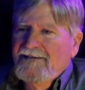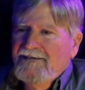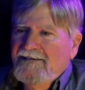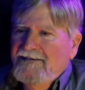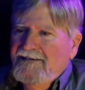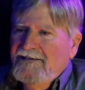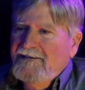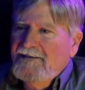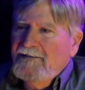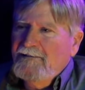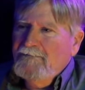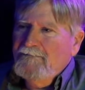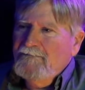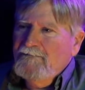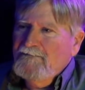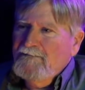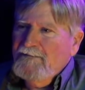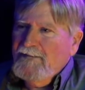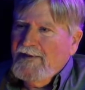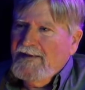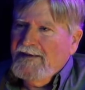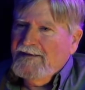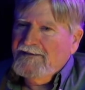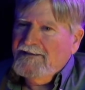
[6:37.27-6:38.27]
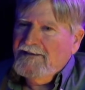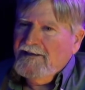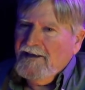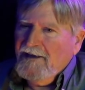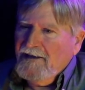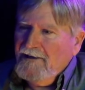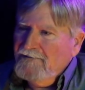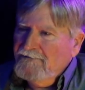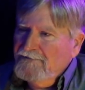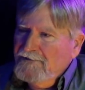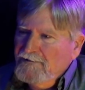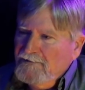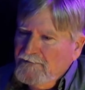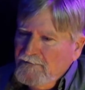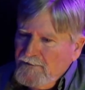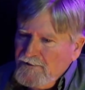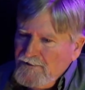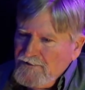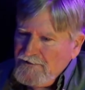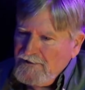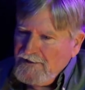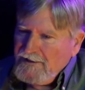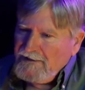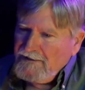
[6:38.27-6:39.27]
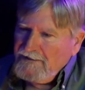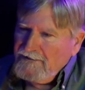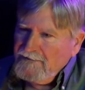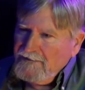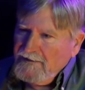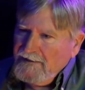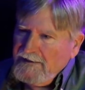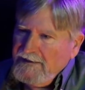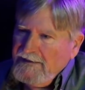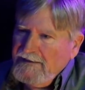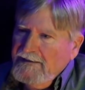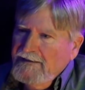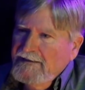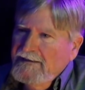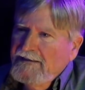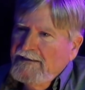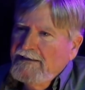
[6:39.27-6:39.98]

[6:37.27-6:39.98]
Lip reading: And Calvert was the only